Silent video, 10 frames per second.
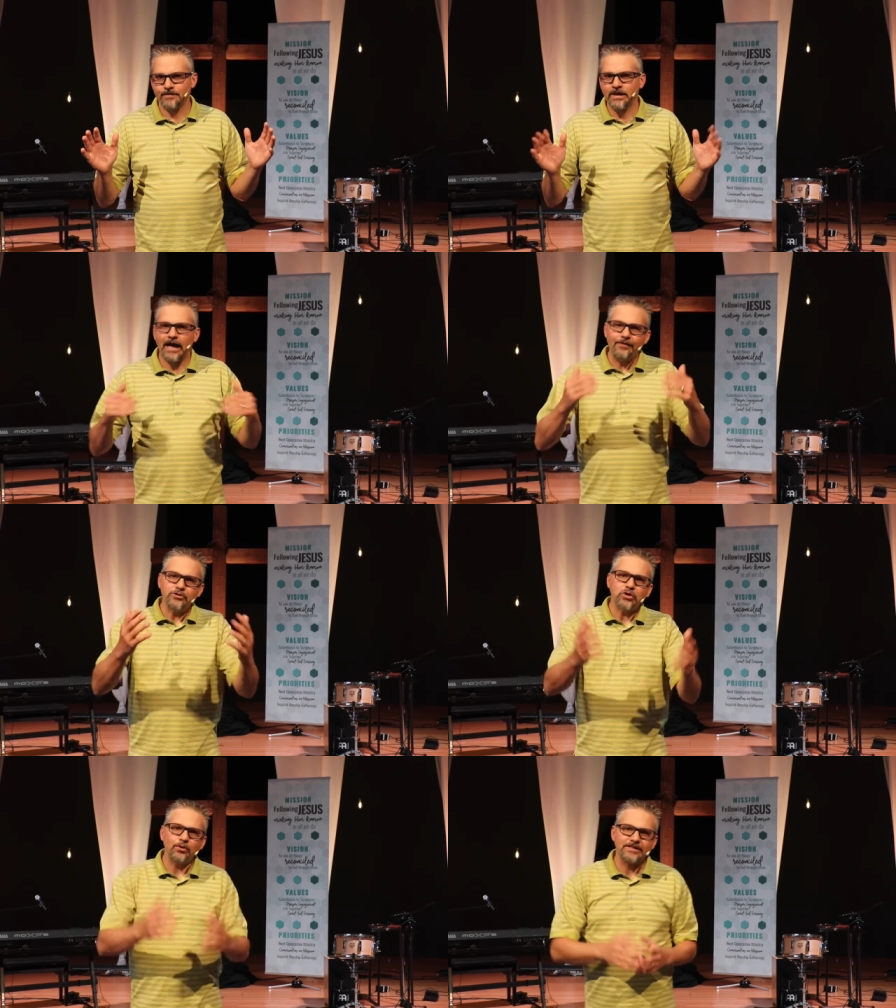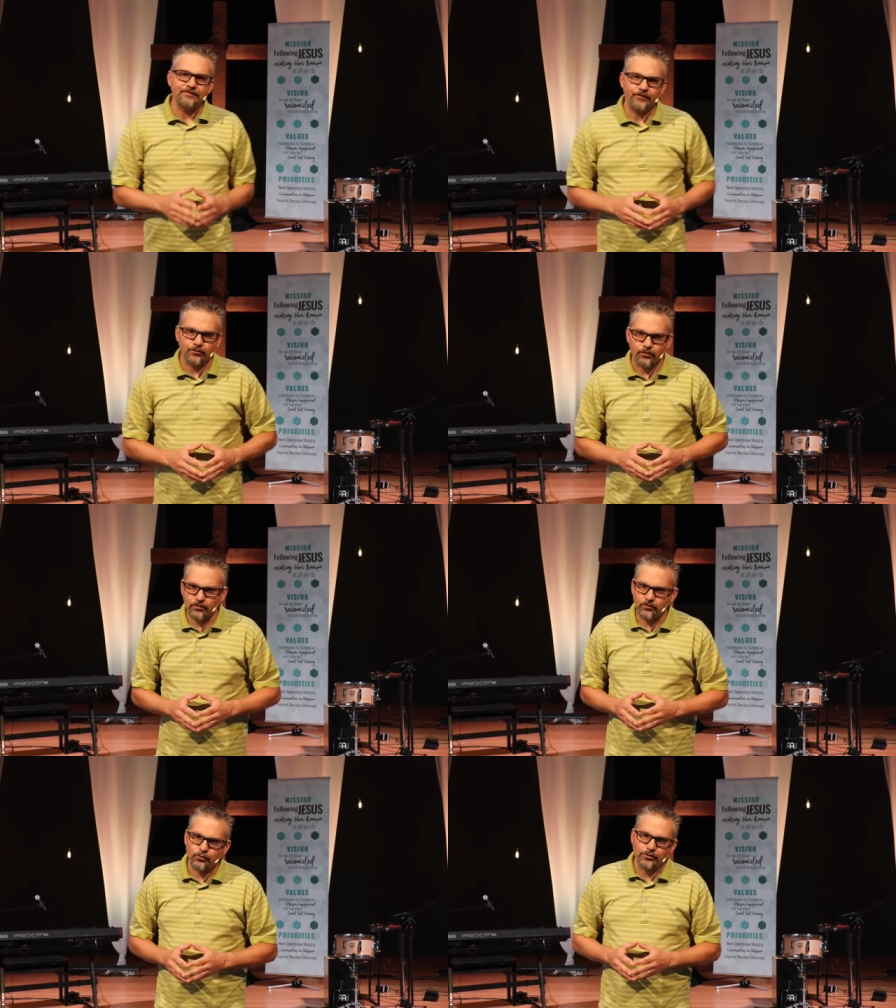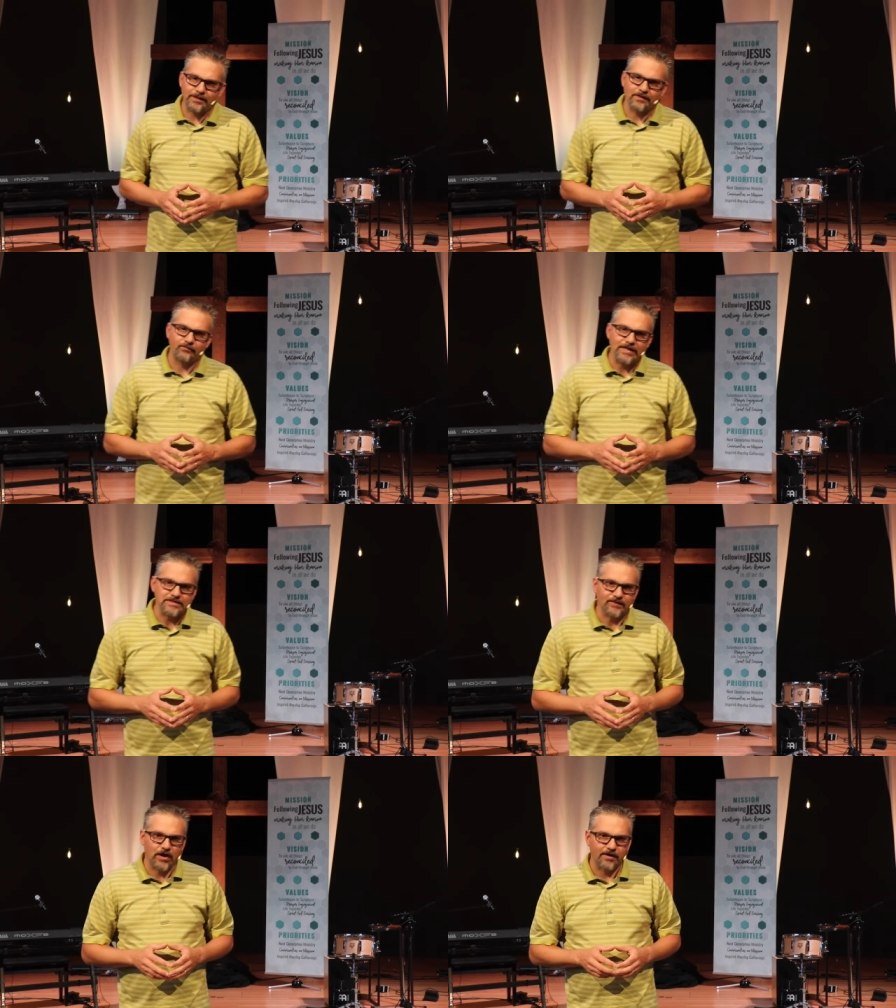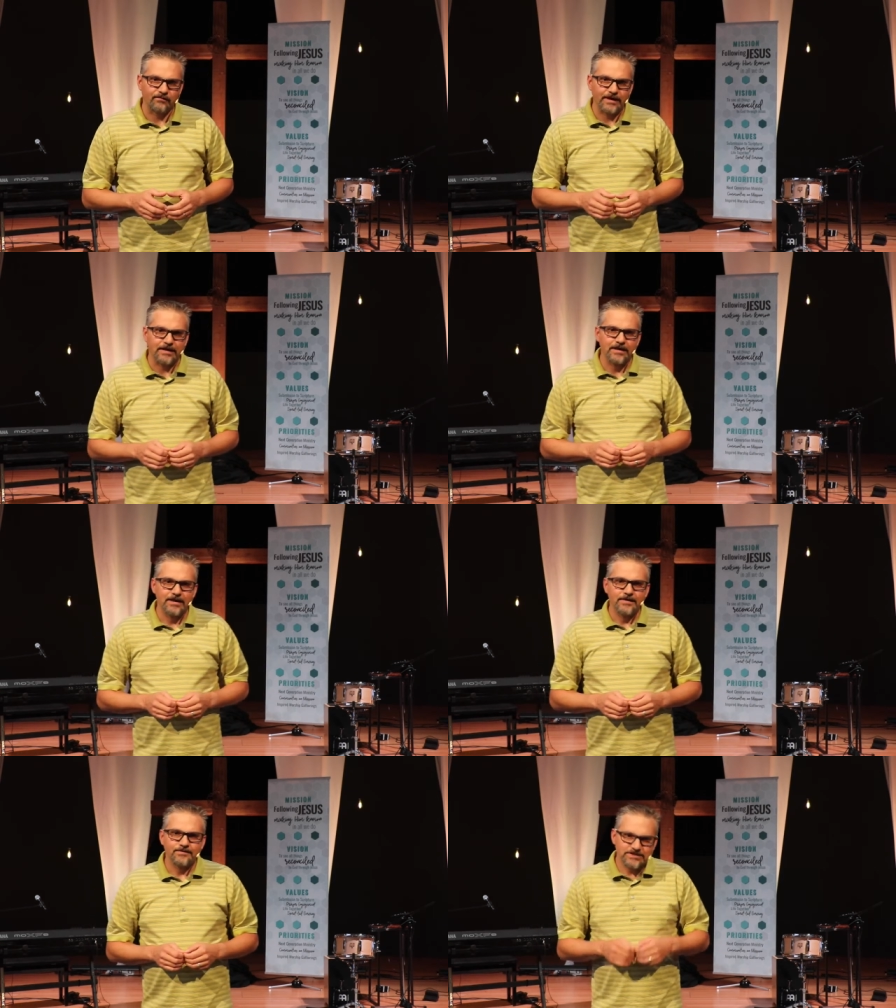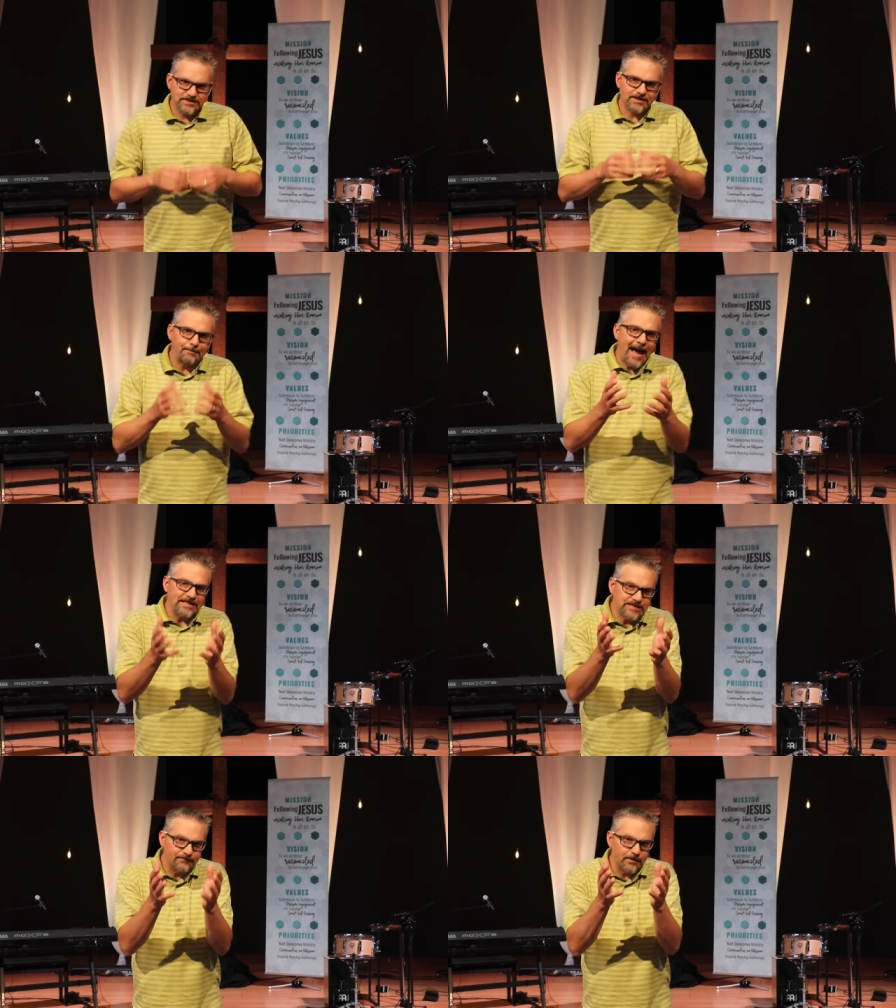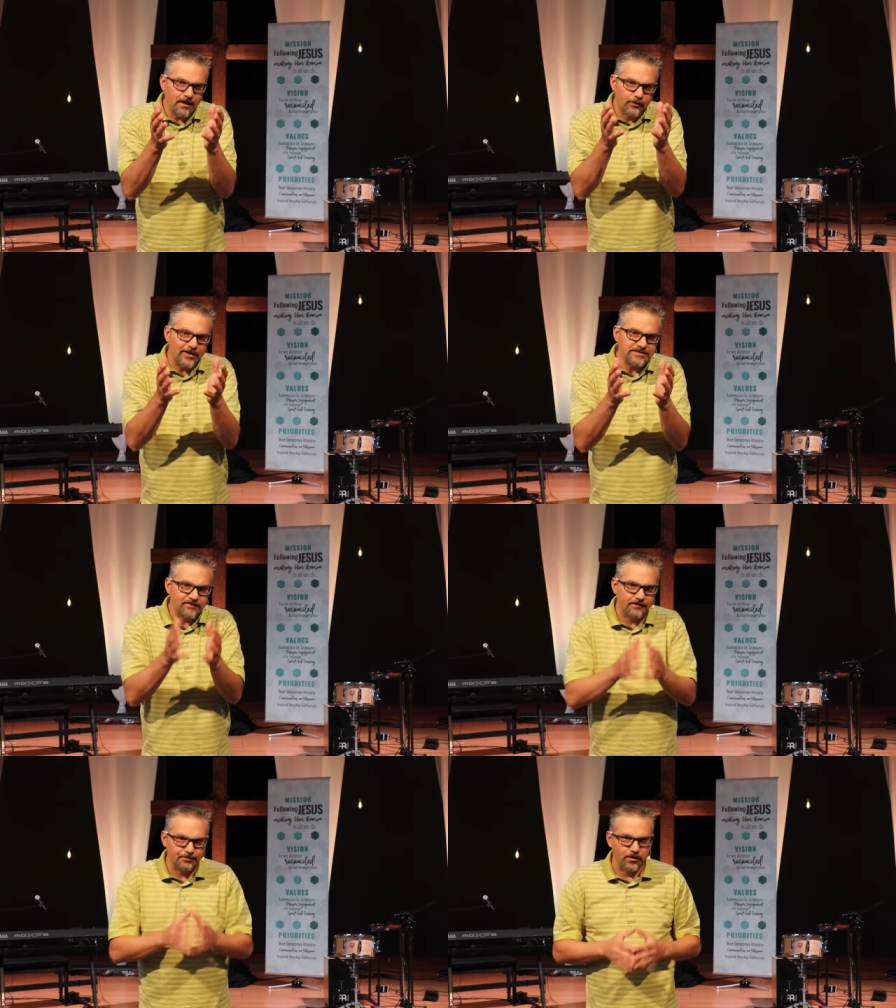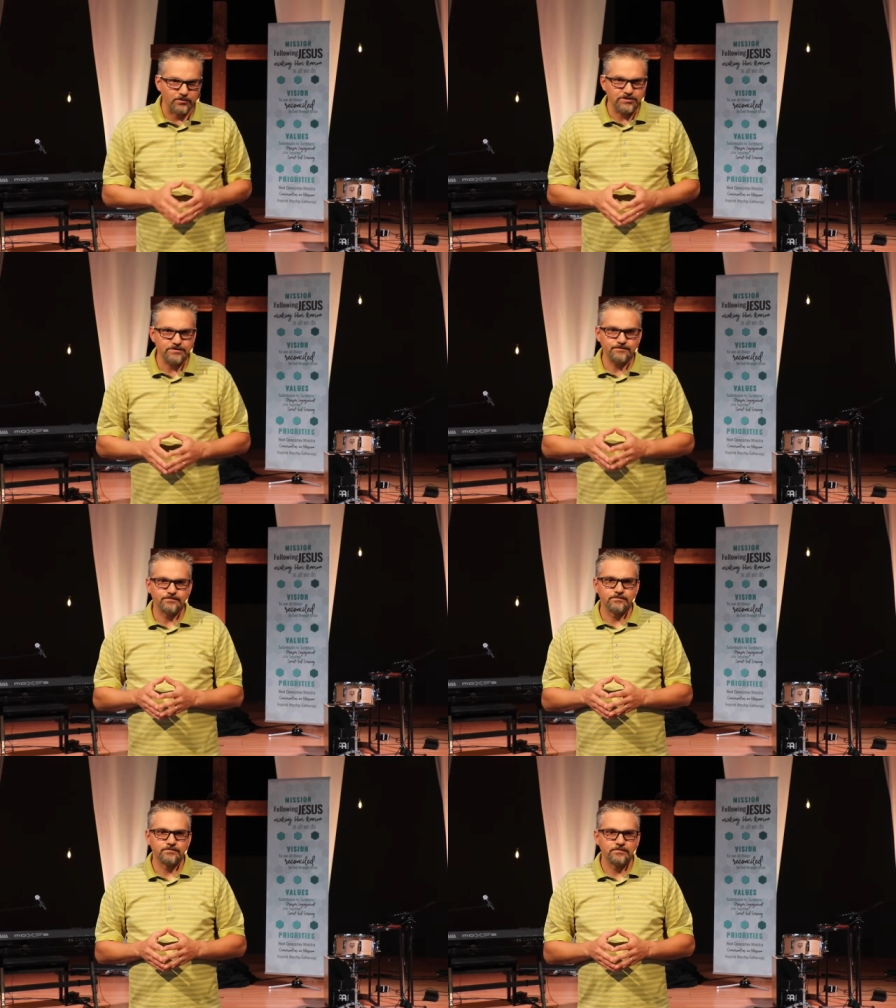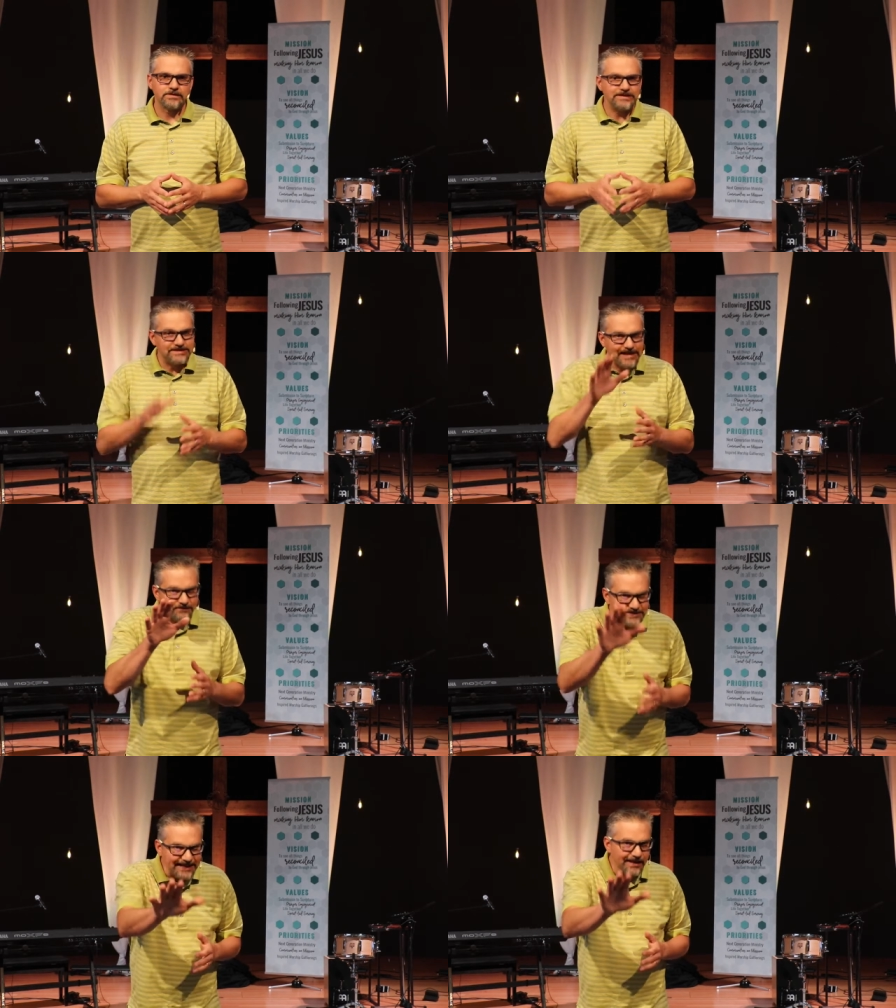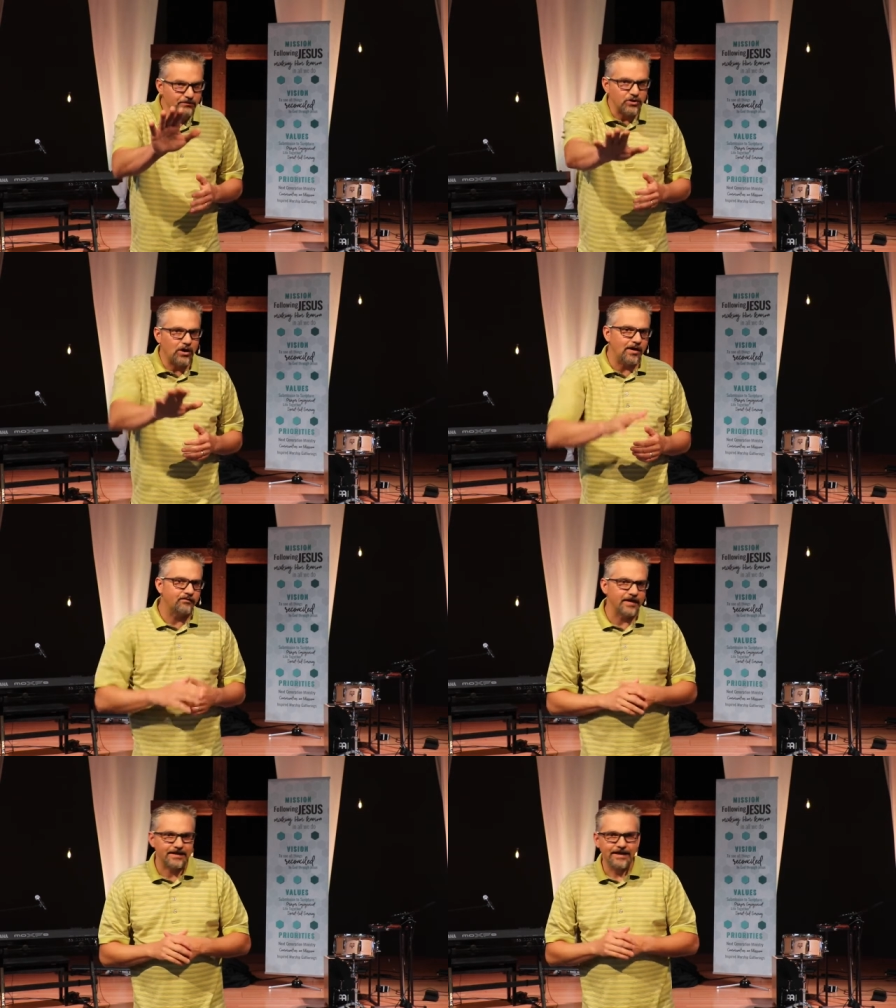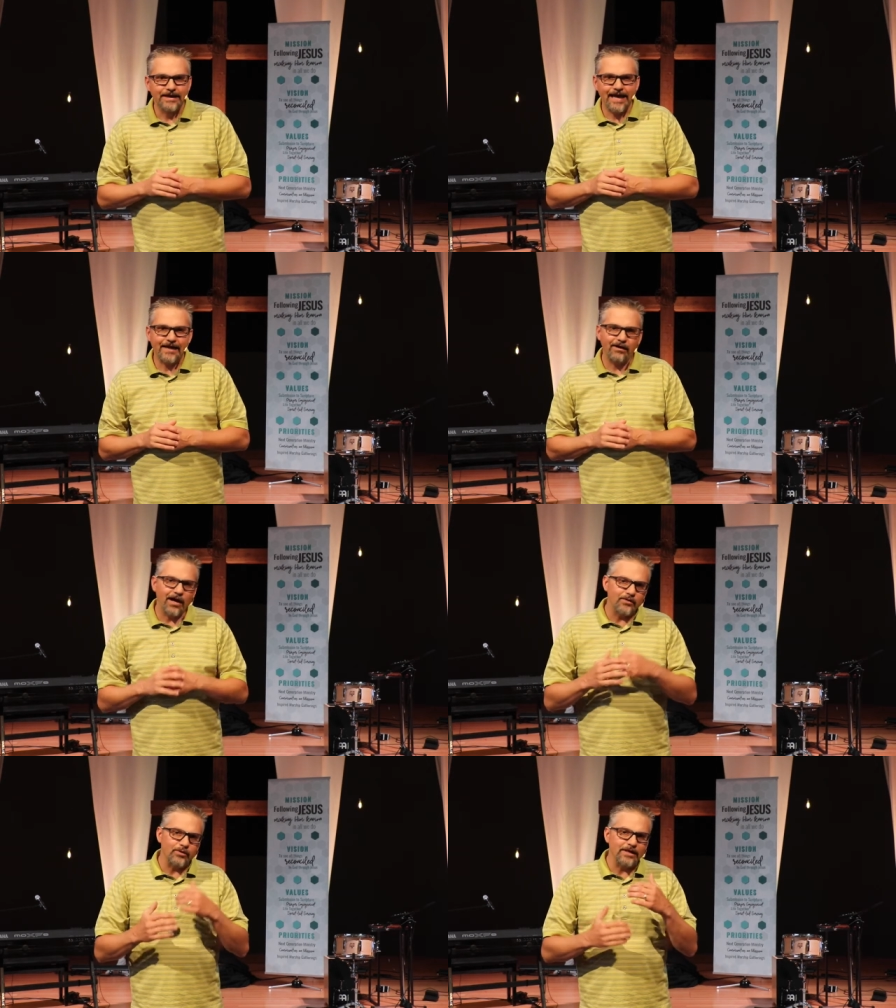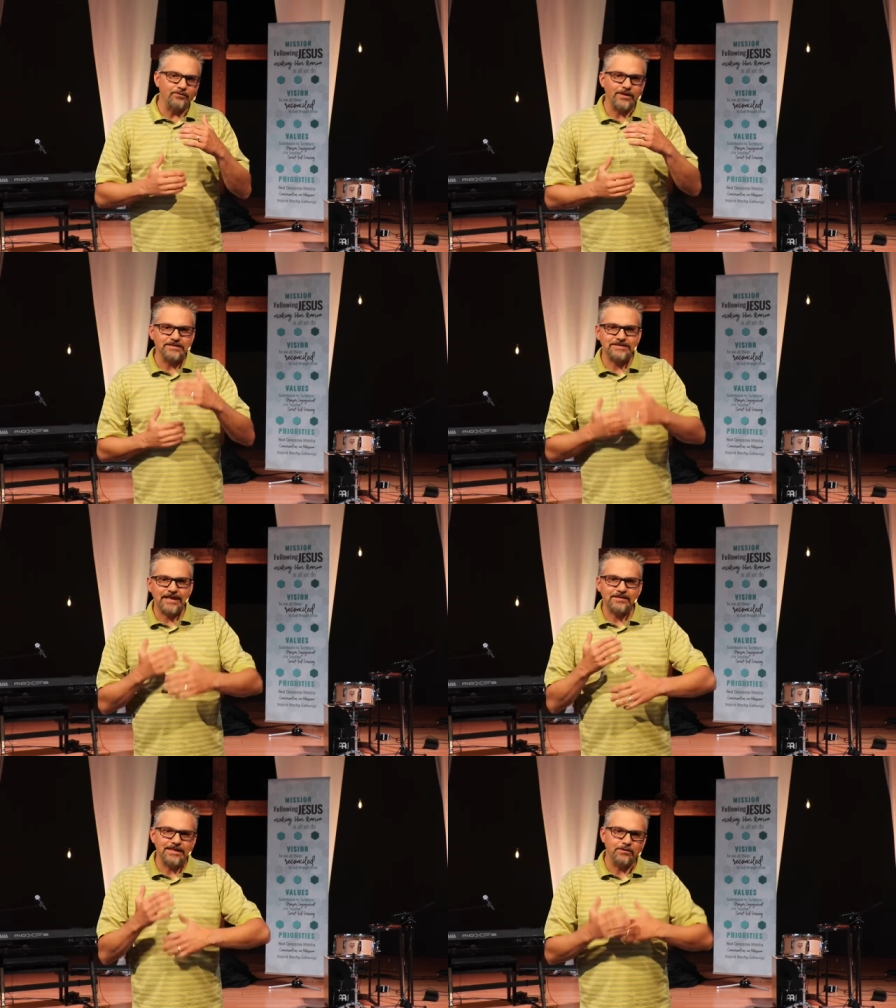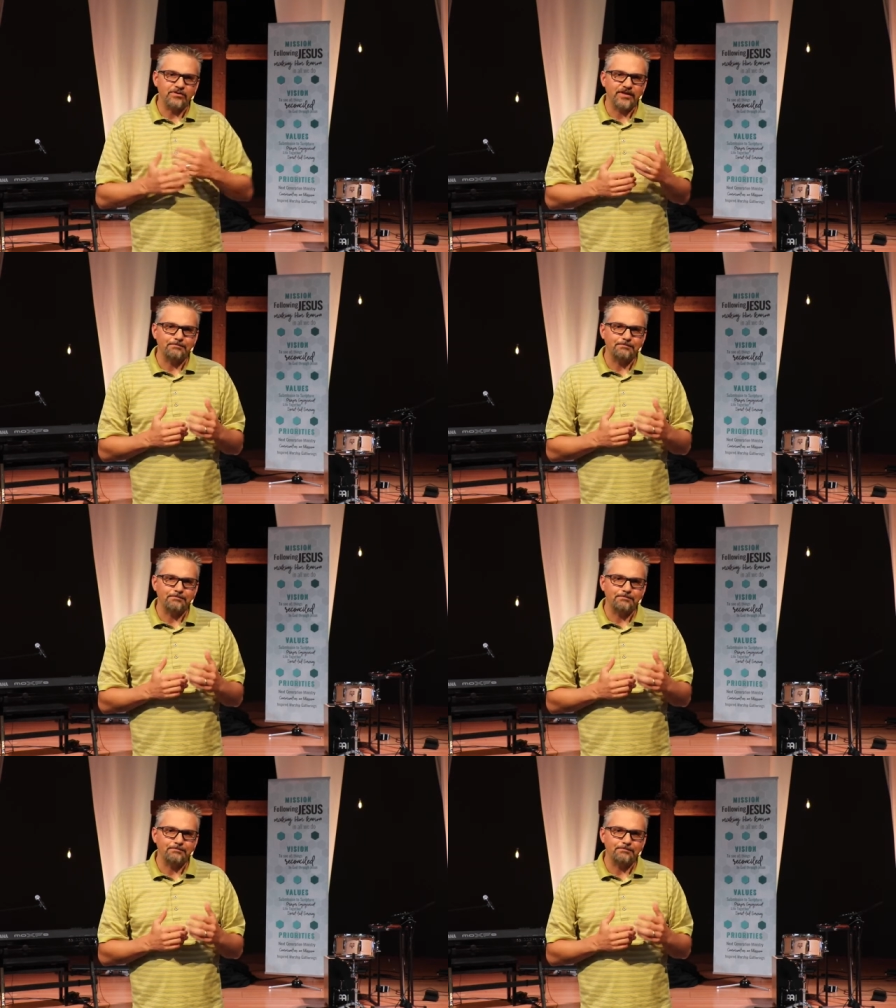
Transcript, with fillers: Others go a different route in the face of conflict, the passive aggressive approach. See, instead of dealing with conflict head on, we, we instead deal with it